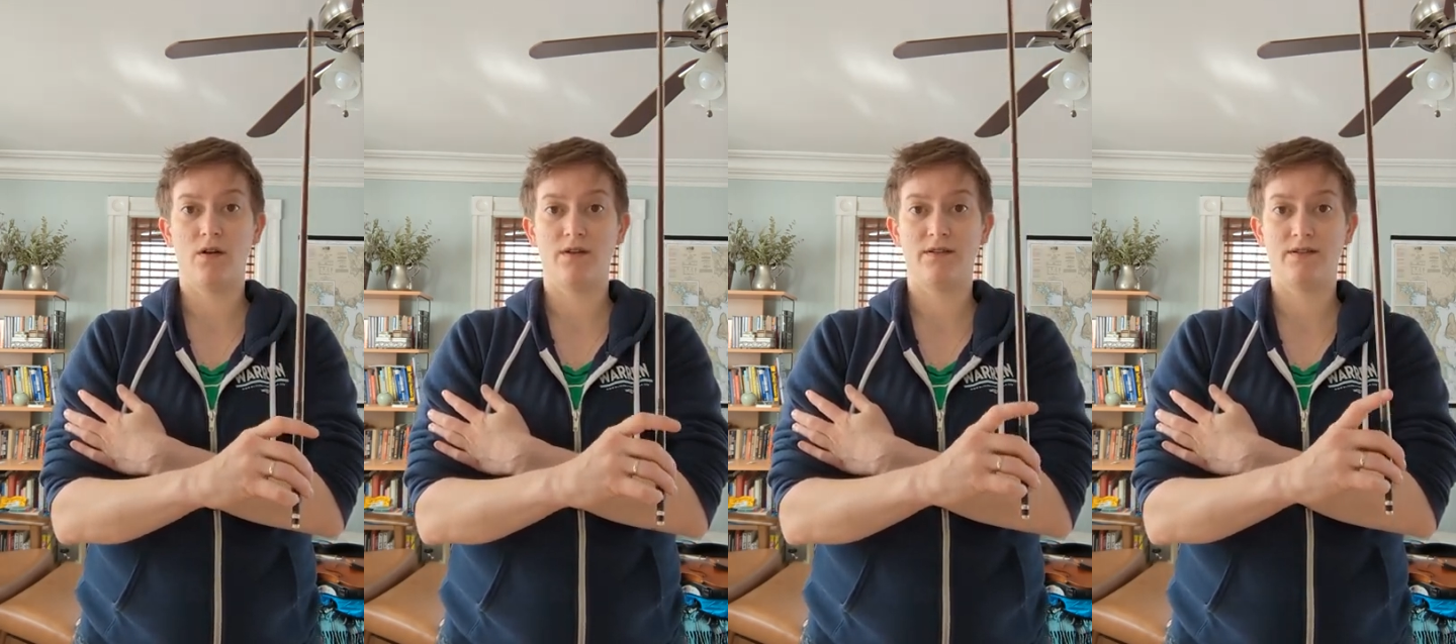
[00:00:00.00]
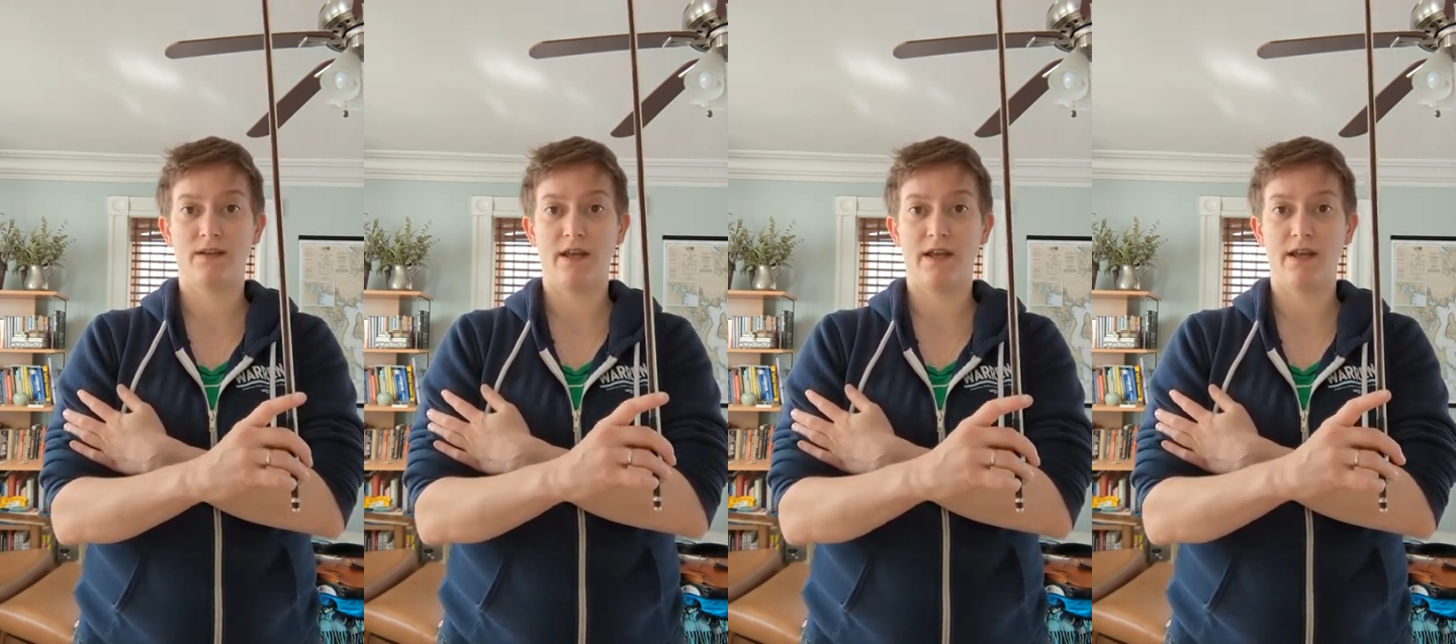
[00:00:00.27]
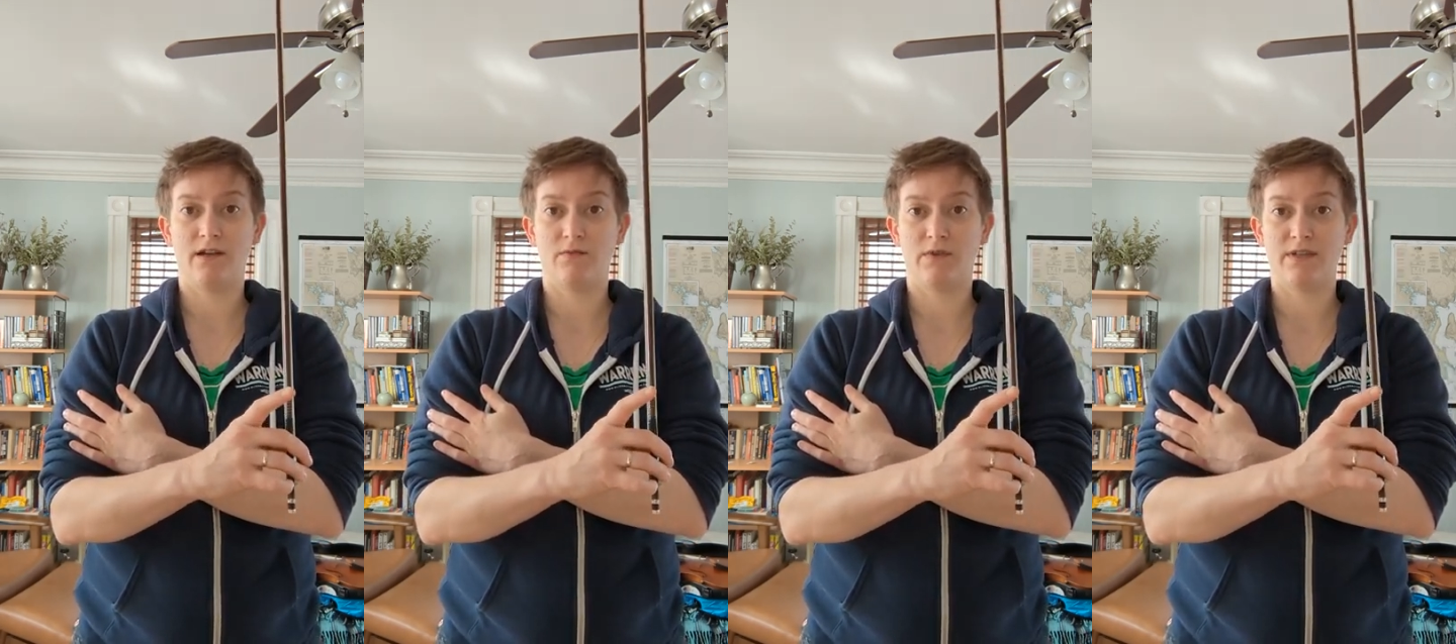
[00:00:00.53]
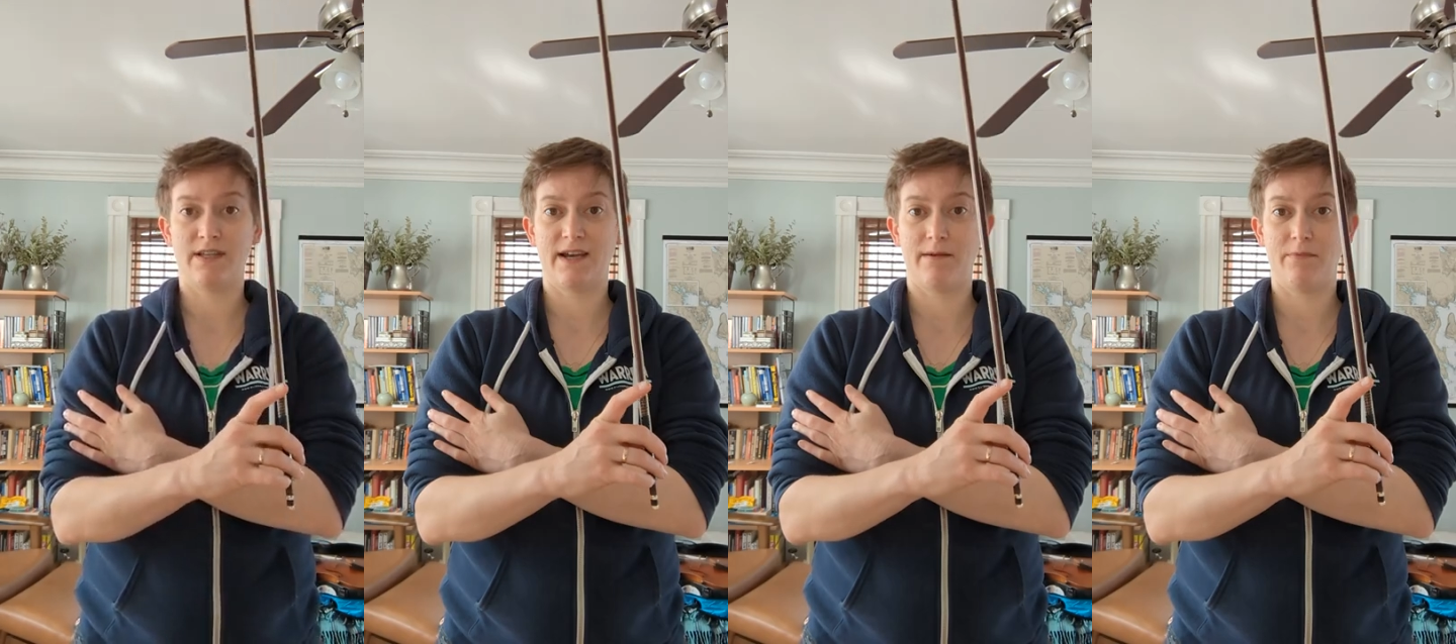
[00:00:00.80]
say in
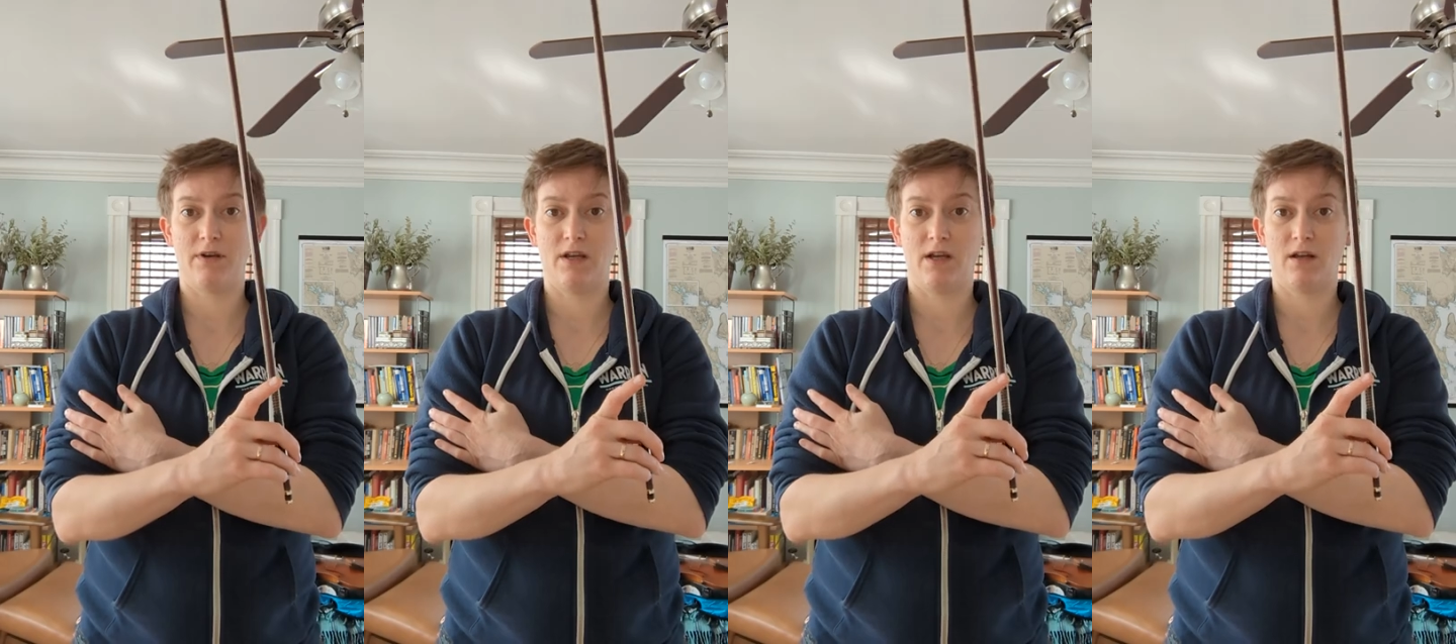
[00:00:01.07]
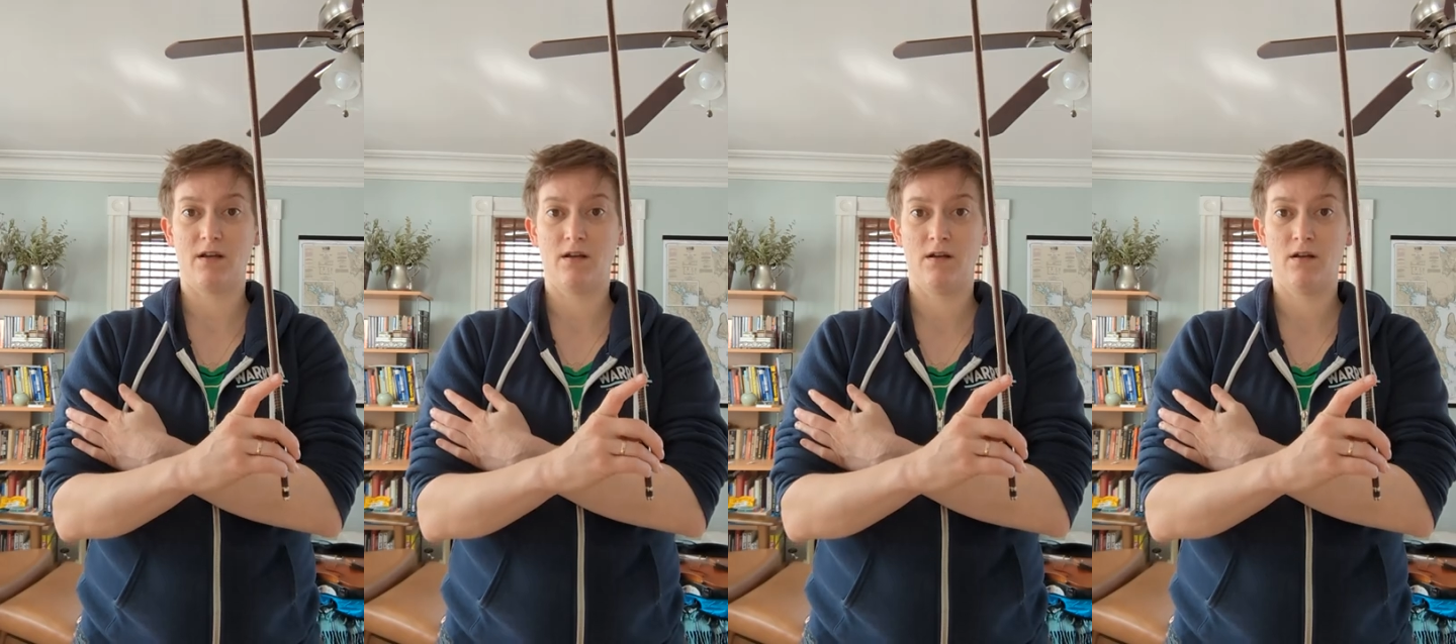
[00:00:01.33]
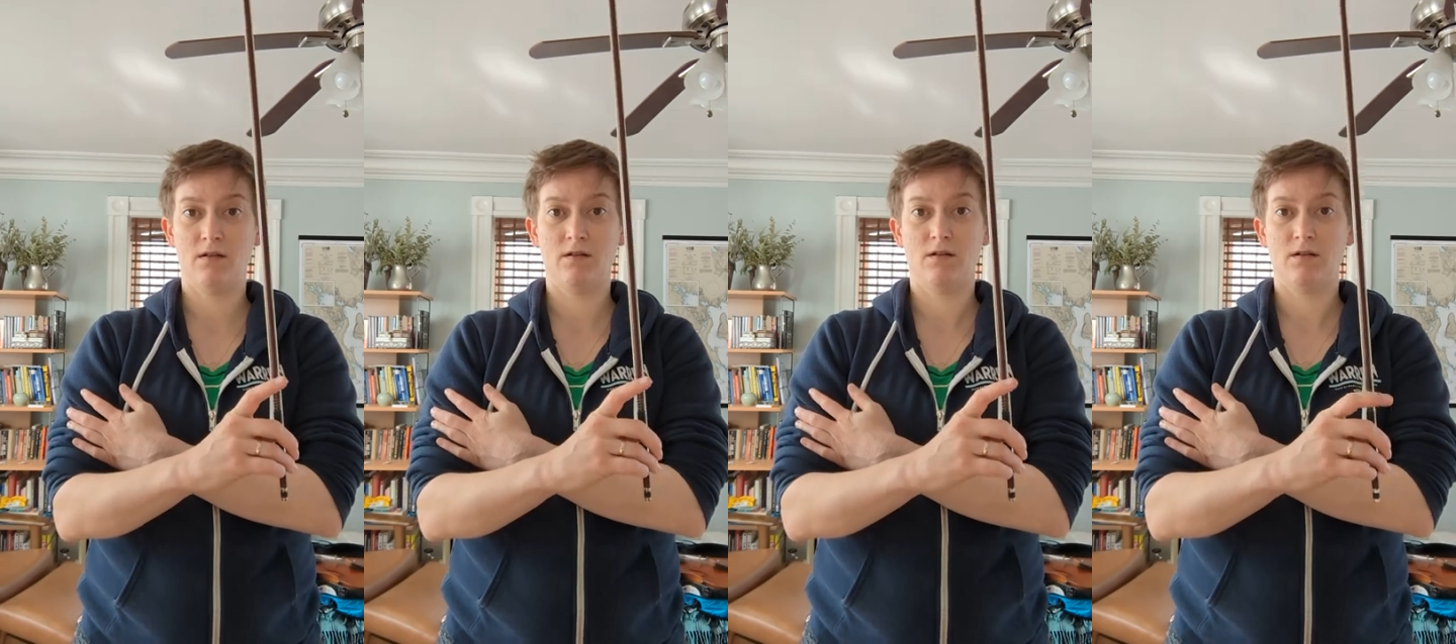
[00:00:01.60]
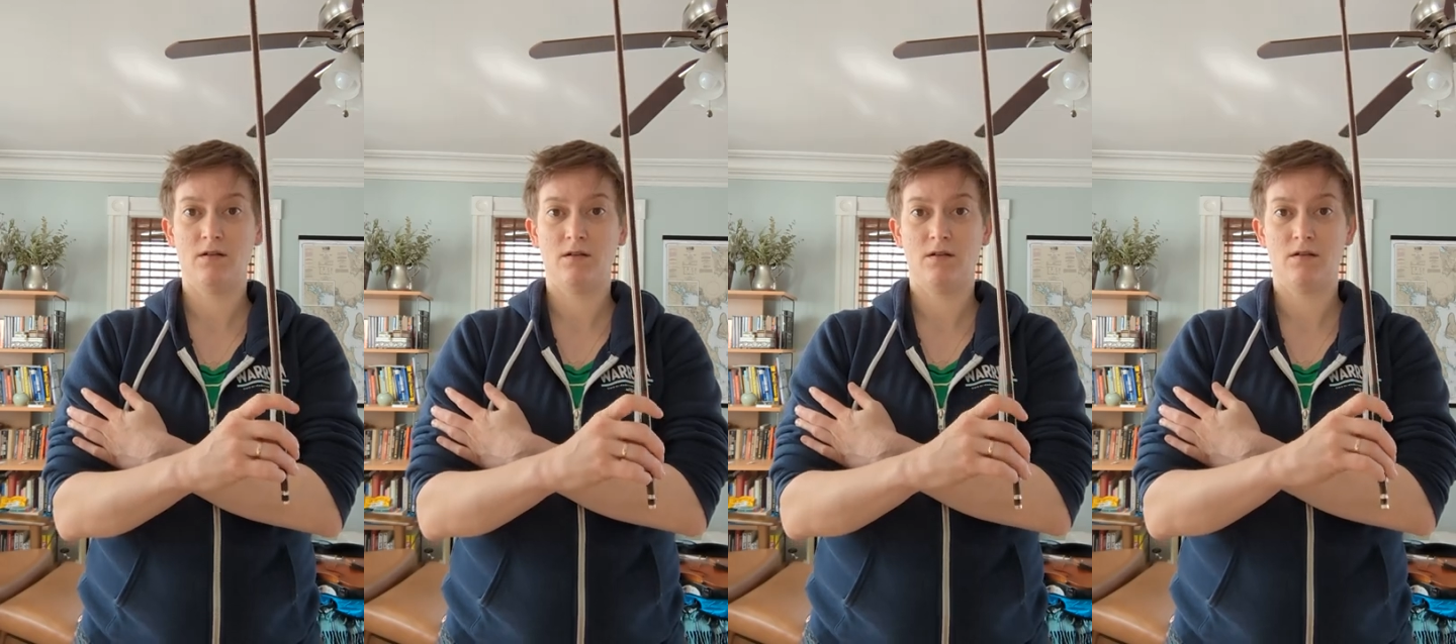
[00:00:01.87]
what's happening.
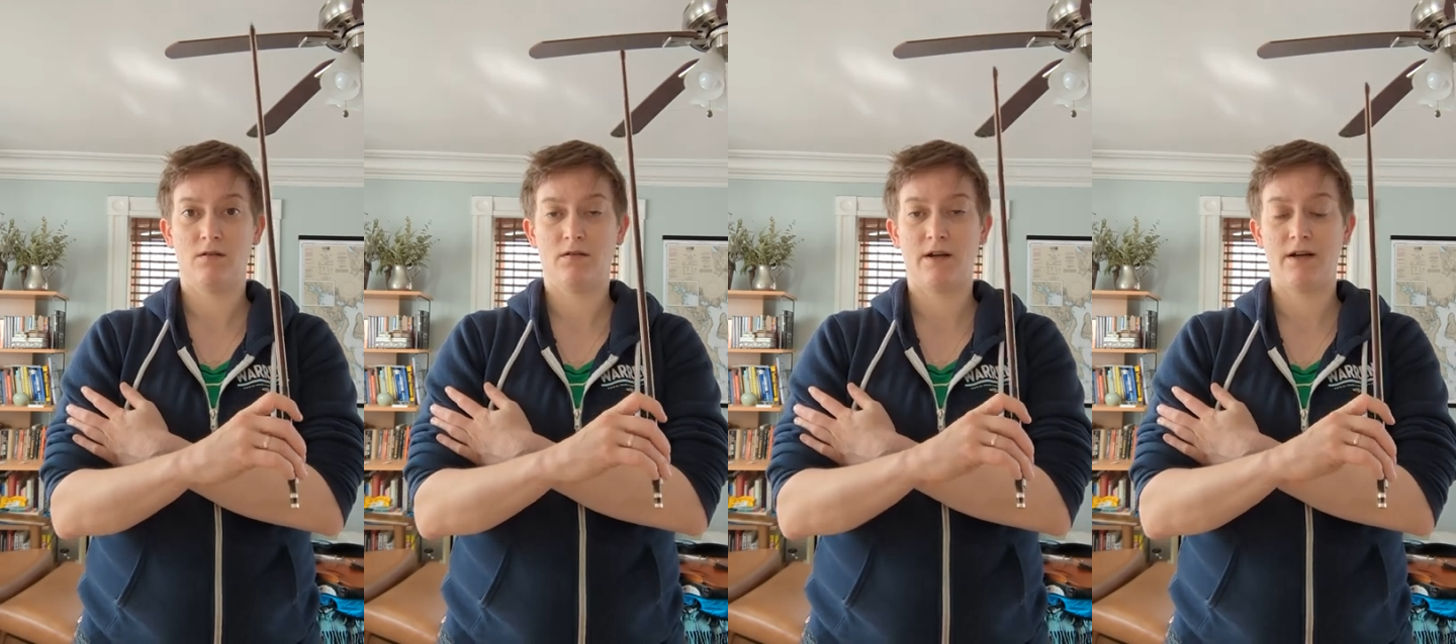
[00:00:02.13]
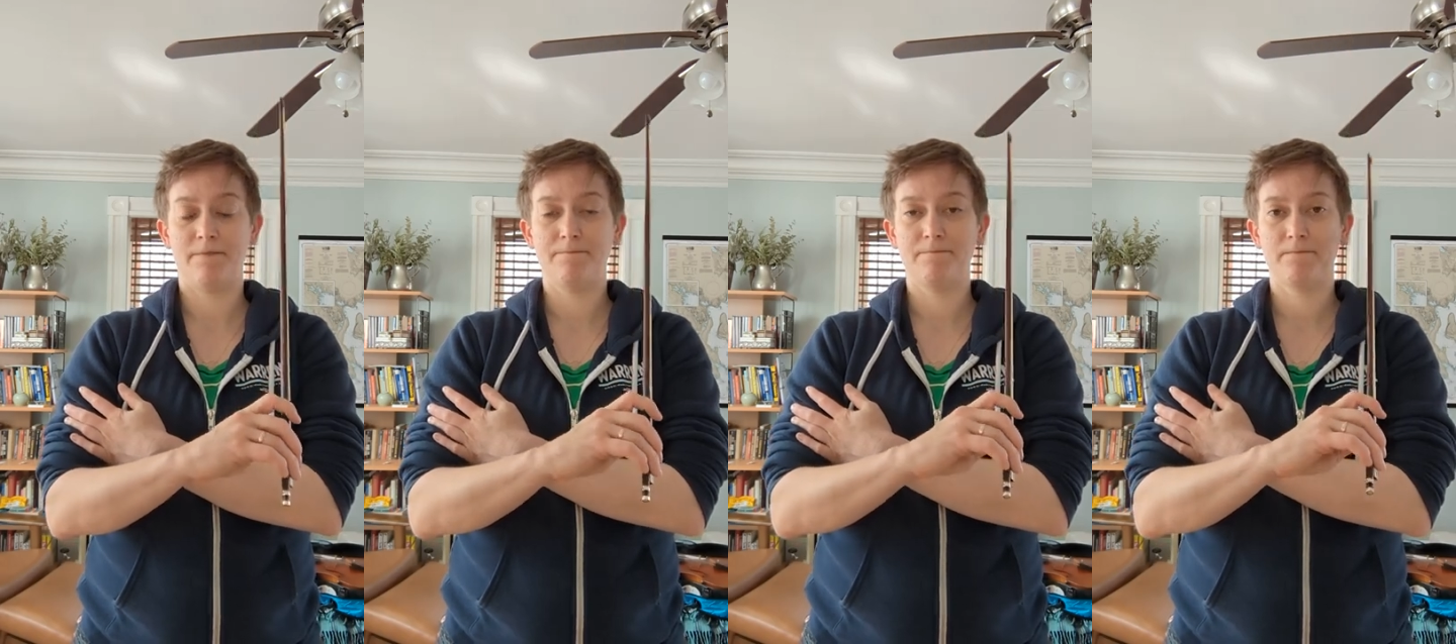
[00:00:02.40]
Okay?